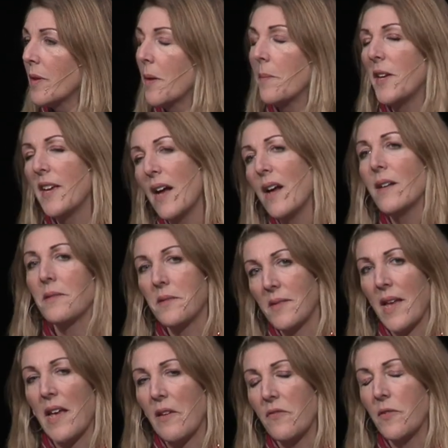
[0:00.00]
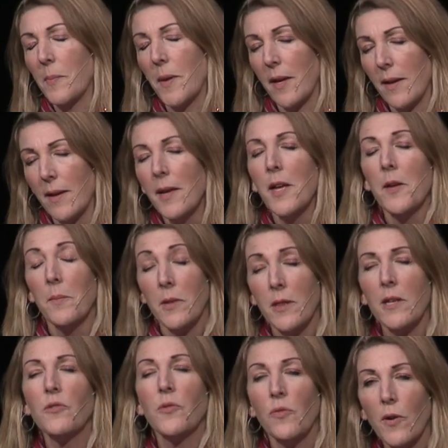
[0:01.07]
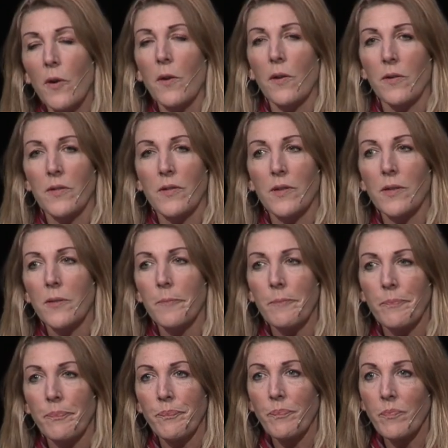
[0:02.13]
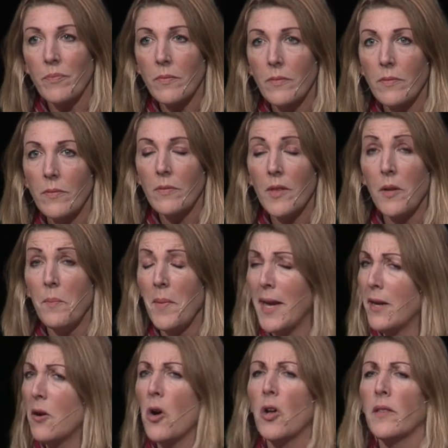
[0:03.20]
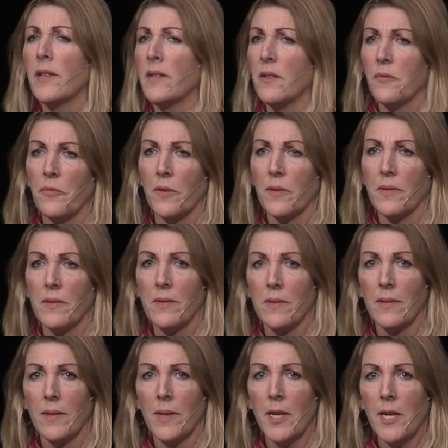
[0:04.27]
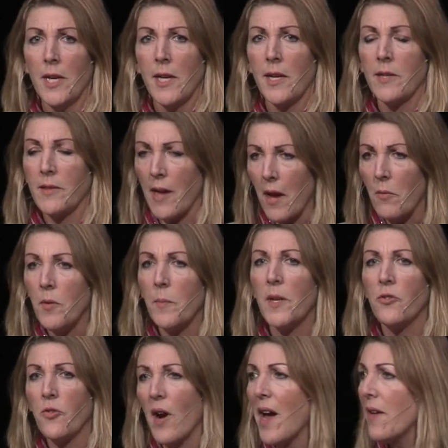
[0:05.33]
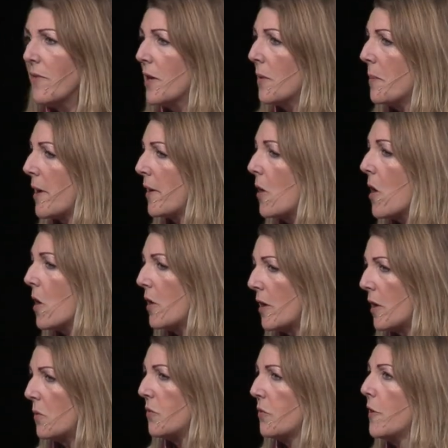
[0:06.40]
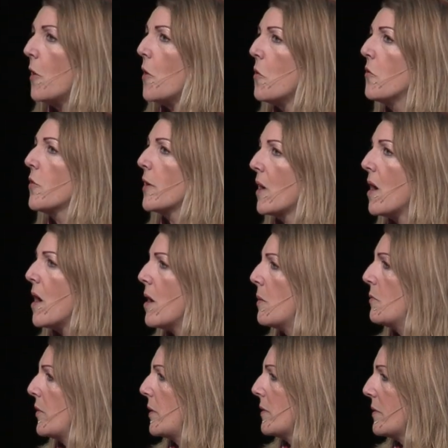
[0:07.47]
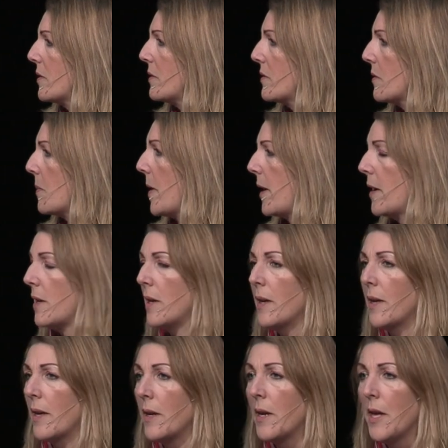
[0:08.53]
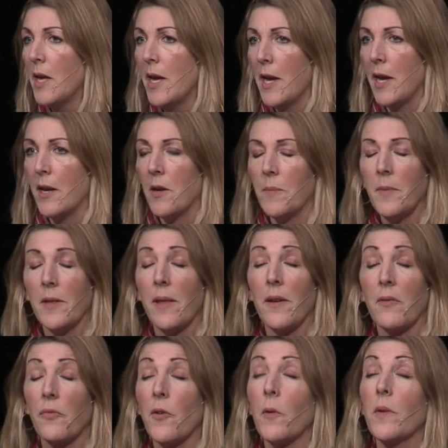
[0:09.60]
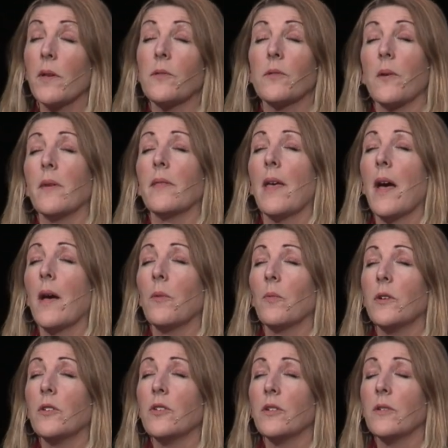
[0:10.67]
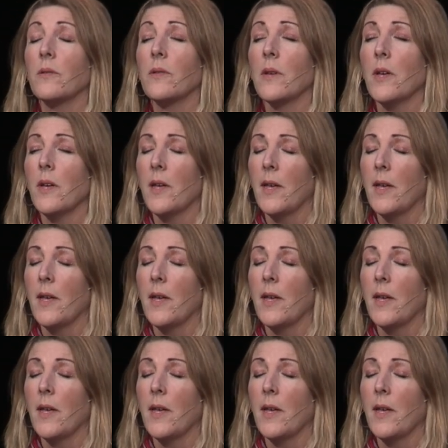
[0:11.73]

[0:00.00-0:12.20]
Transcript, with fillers: I mean, God saved me. But this verse made all the difference because I would be driving in my car and I would feel overcome with a sense of panic, and, and I'd be like, focus on that which is